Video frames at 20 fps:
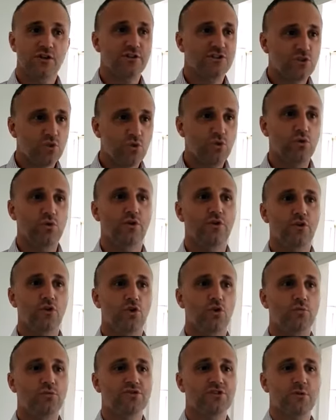So it's cooler than
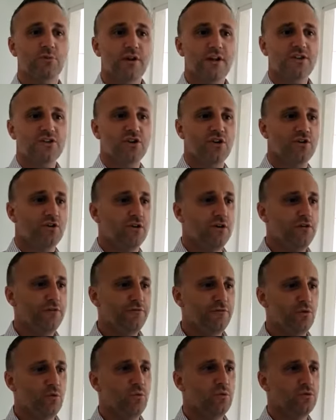normal. So when I turn it
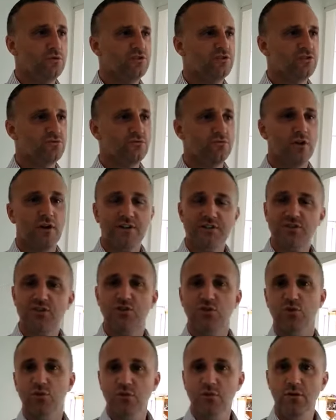off, the walls are nice
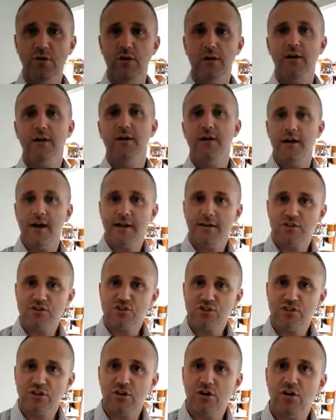and cool. It
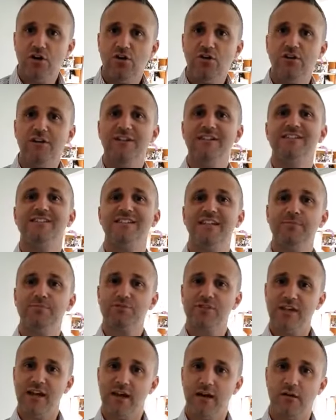slowly
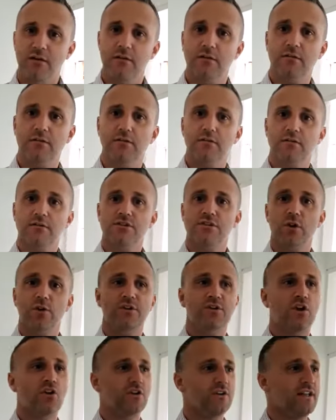seeps out. So
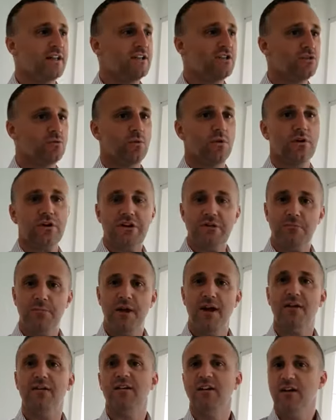I don't need to worry
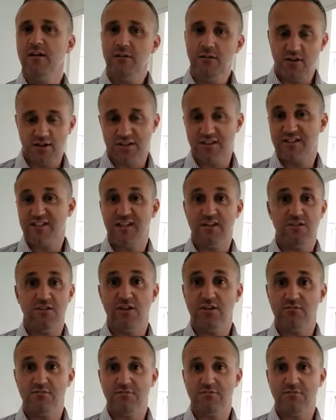about, like I said,